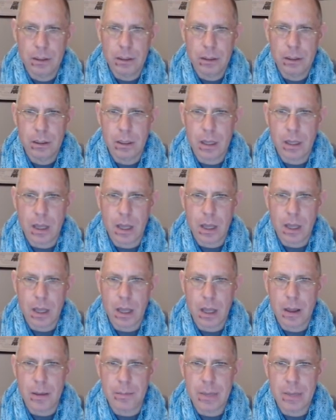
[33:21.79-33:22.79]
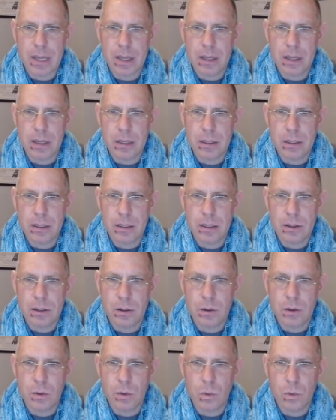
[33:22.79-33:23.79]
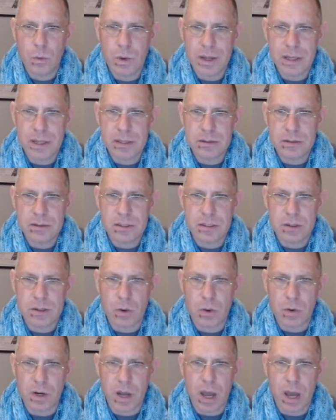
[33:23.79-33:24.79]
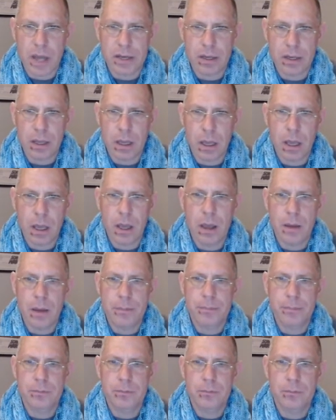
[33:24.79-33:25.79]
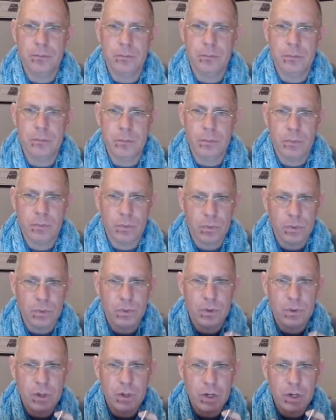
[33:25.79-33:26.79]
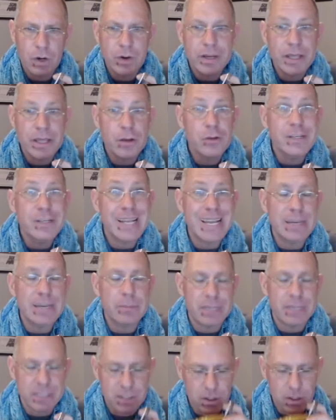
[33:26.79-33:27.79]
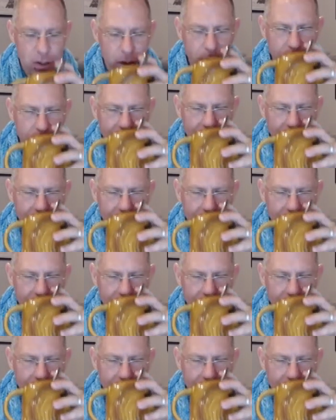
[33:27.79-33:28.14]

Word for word: um, what else is going on? Um, current entertainment. Oh, yeah.